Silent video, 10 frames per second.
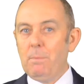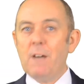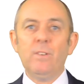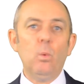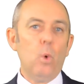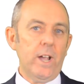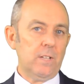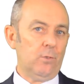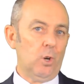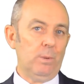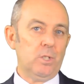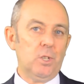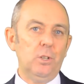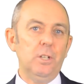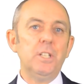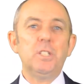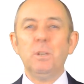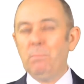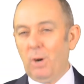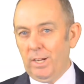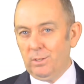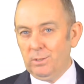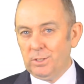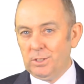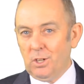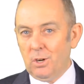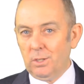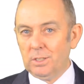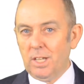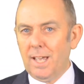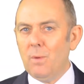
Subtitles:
Buffett waits for opportunities to buy good stocks,